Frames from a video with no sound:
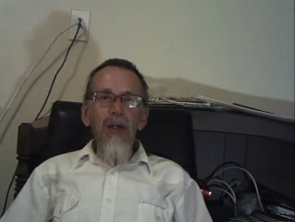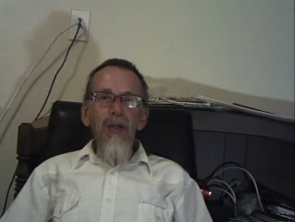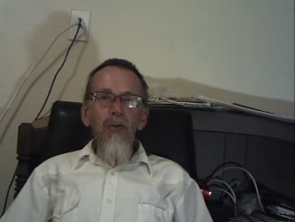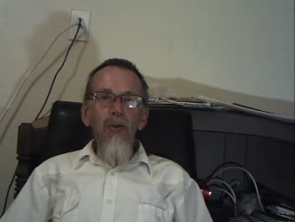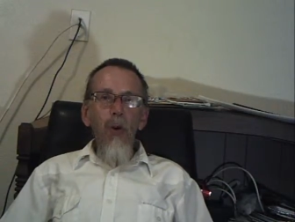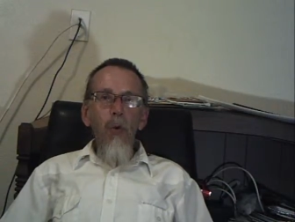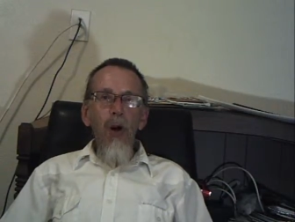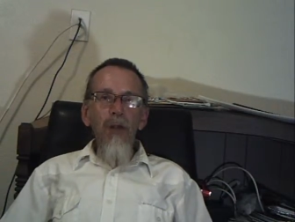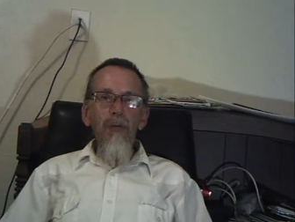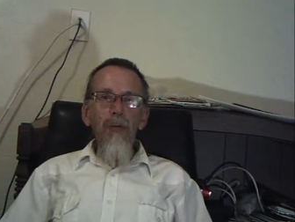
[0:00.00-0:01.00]
took up
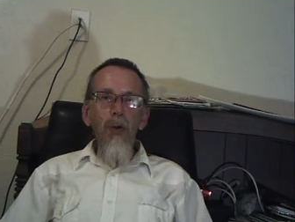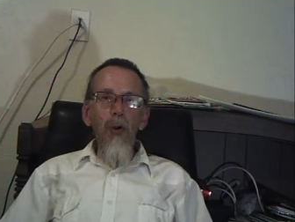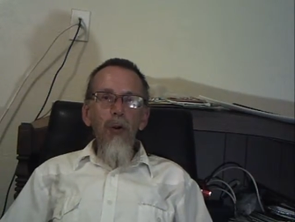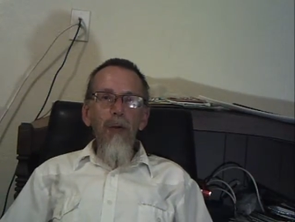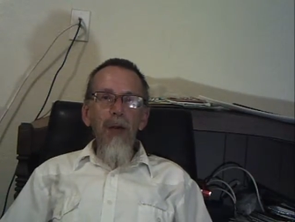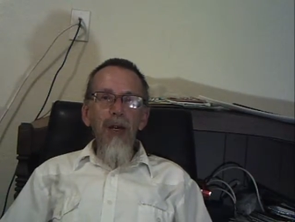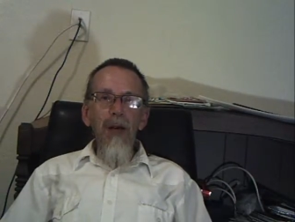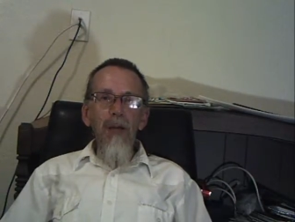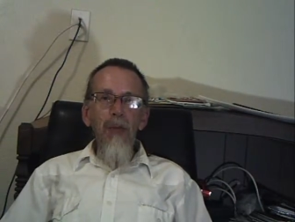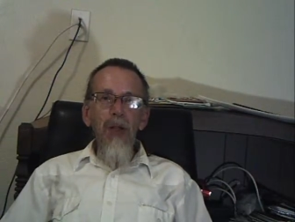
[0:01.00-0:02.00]
one floor of a
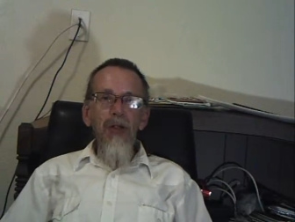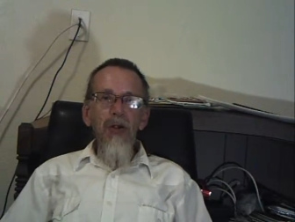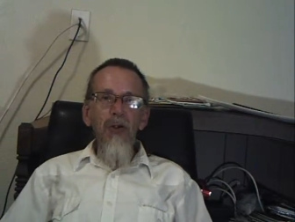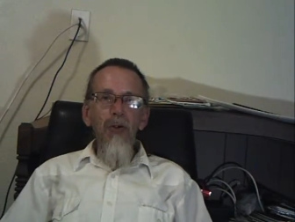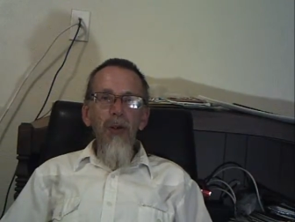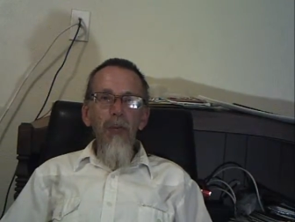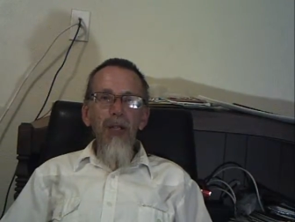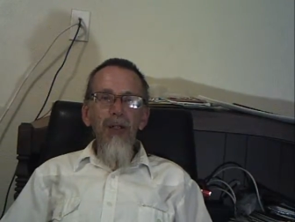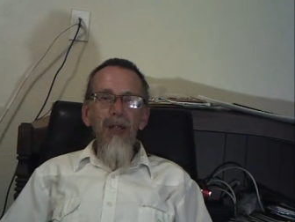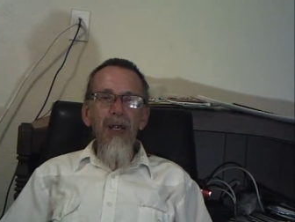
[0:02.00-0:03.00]
multi-storey
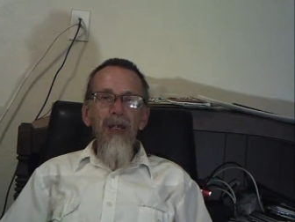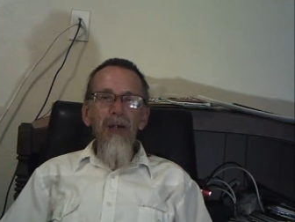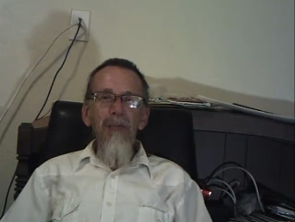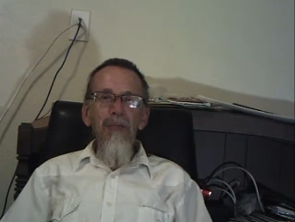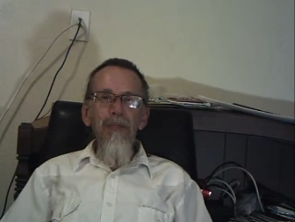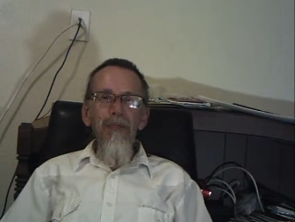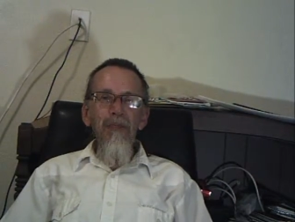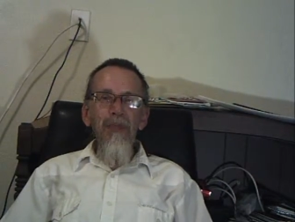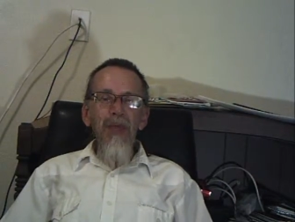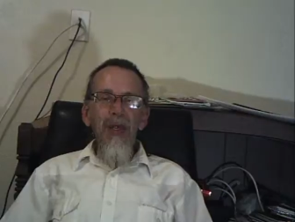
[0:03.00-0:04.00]
building.
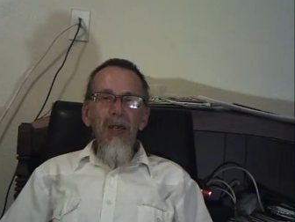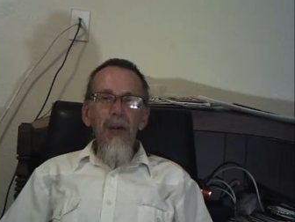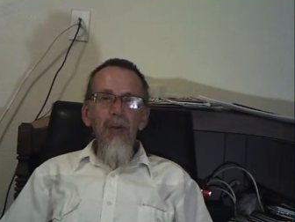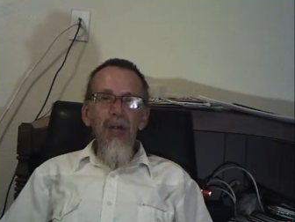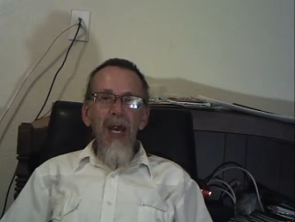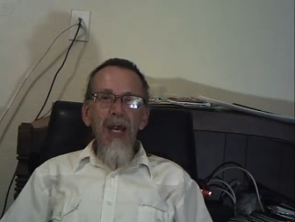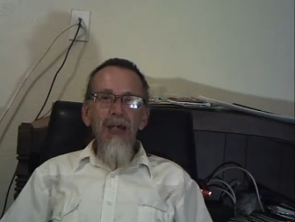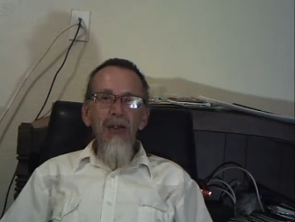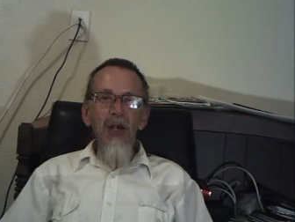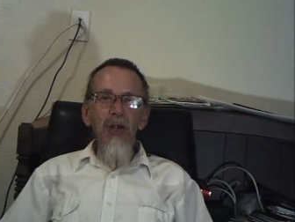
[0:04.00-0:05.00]
It was air
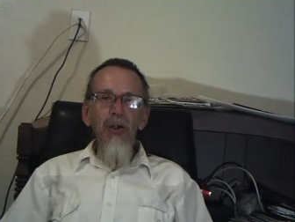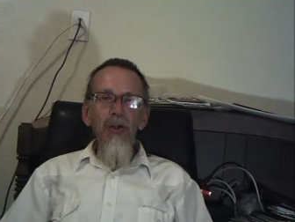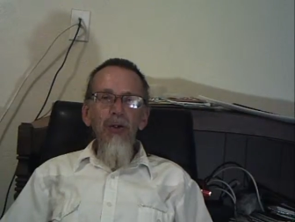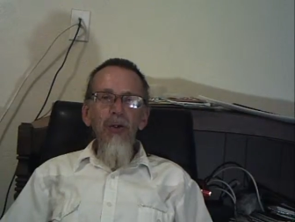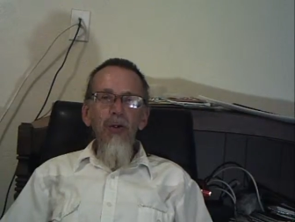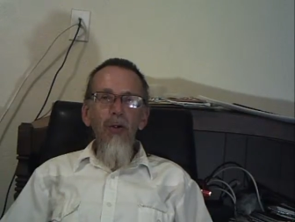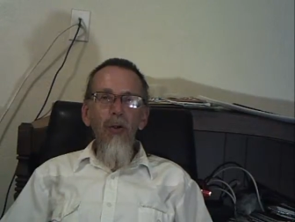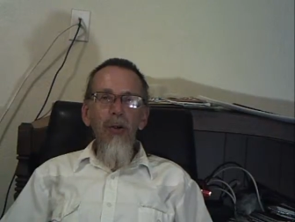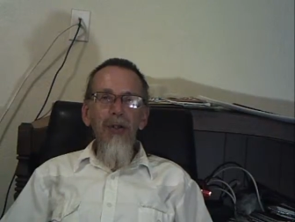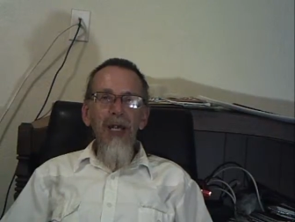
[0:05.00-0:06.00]
conditioned. All
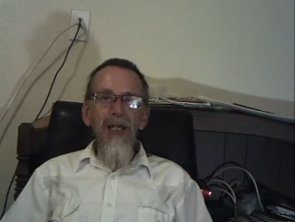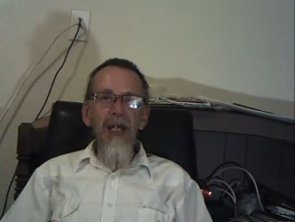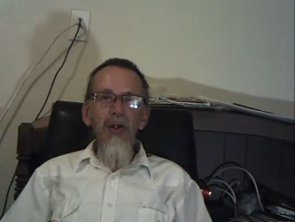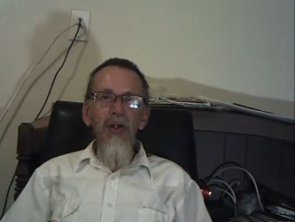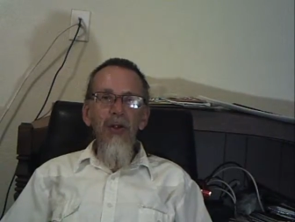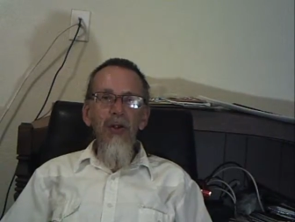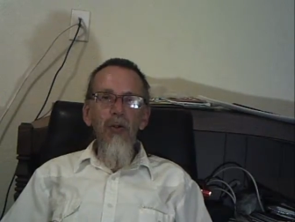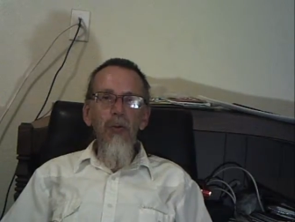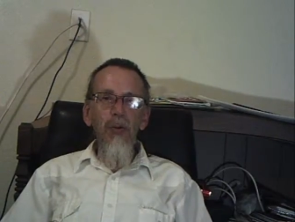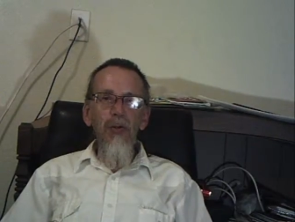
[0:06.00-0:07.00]
the technicians
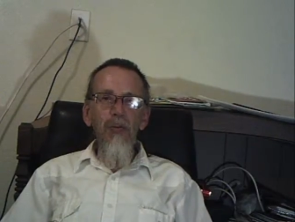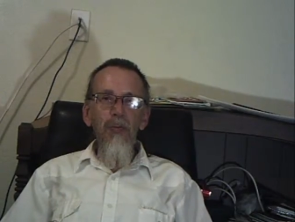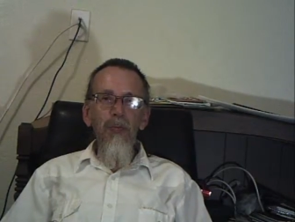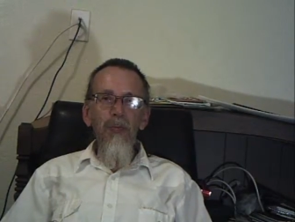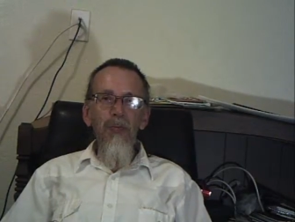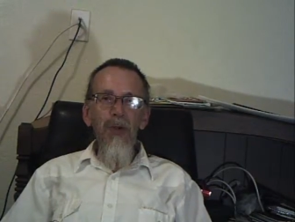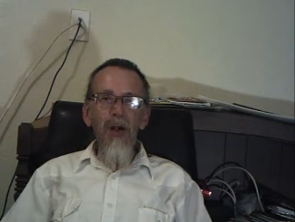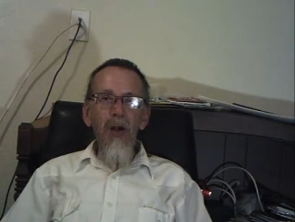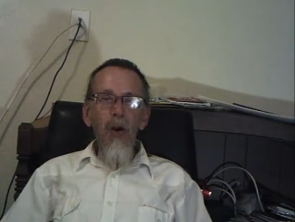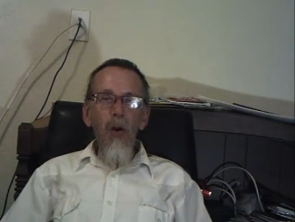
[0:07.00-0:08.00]
would
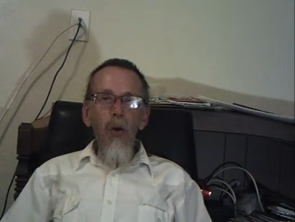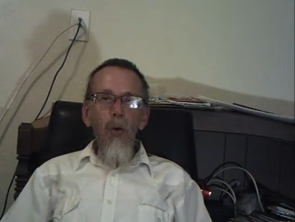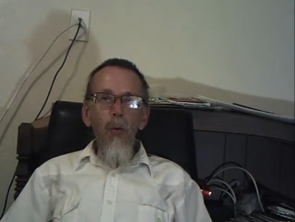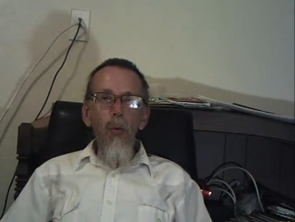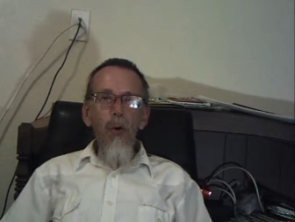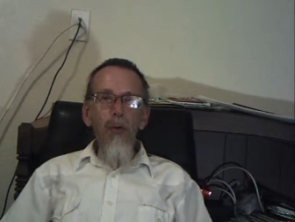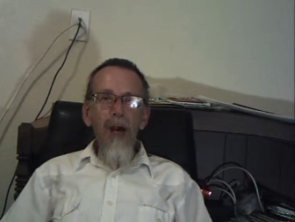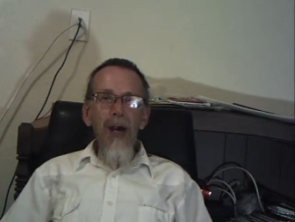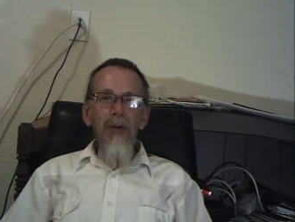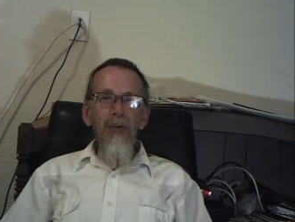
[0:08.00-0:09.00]
walk
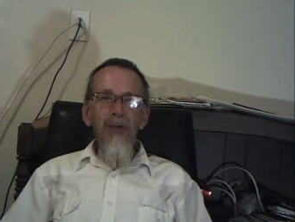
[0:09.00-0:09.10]
round